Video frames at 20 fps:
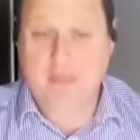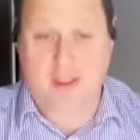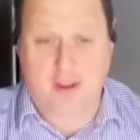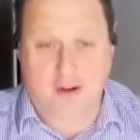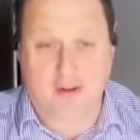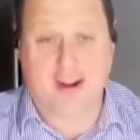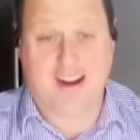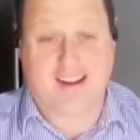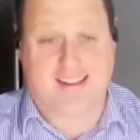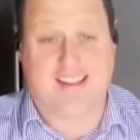
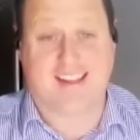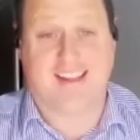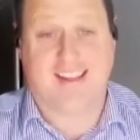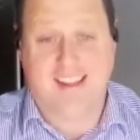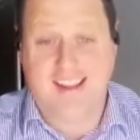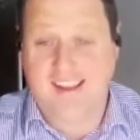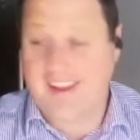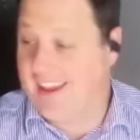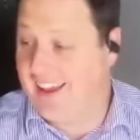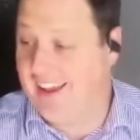Correct.
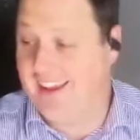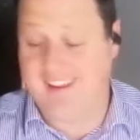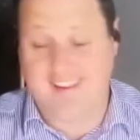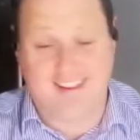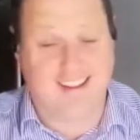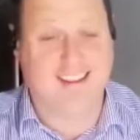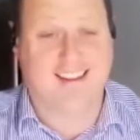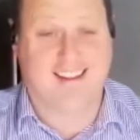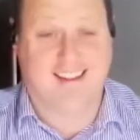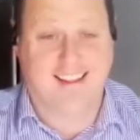Yeah,
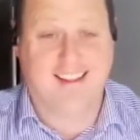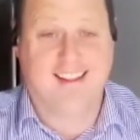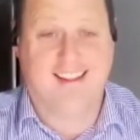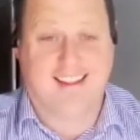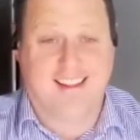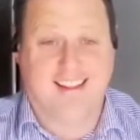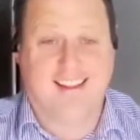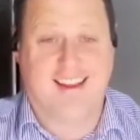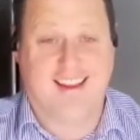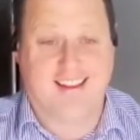
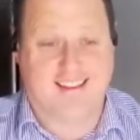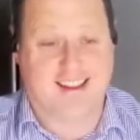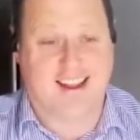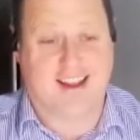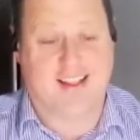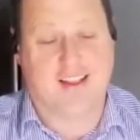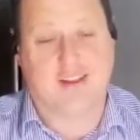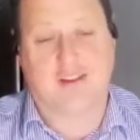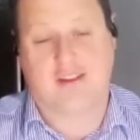exactly.